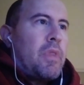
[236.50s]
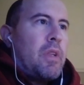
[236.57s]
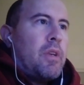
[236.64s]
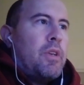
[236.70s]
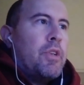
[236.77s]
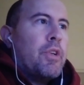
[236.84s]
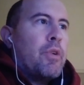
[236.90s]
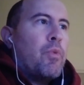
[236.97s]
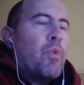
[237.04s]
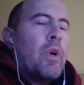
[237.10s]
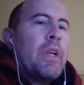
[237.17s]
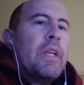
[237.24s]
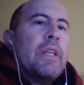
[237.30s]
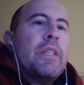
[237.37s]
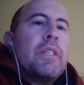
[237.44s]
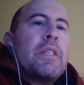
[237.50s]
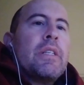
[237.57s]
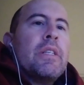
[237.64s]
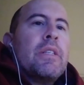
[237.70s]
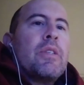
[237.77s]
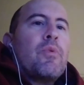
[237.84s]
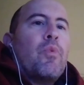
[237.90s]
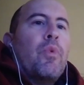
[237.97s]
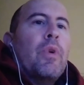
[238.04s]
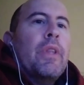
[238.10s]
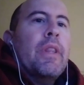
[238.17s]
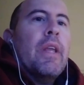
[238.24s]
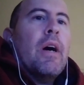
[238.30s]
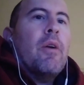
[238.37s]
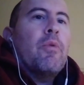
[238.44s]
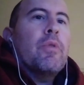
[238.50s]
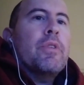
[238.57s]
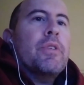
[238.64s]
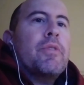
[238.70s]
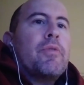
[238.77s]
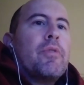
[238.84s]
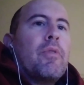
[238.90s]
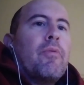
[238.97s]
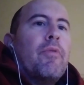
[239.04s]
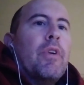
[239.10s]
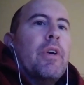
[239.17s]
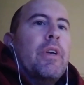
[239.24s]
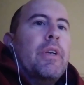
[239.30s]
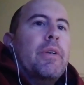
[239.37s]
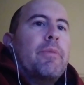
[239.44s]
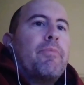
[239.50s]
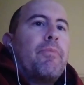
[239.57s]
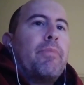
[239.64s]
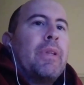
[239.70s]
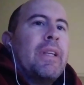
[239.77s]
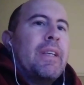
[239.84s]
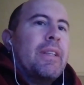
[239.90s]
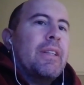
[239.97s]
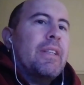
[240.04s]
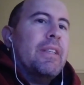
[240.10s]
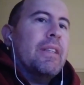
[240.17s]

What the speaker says: one instance when that was very plainly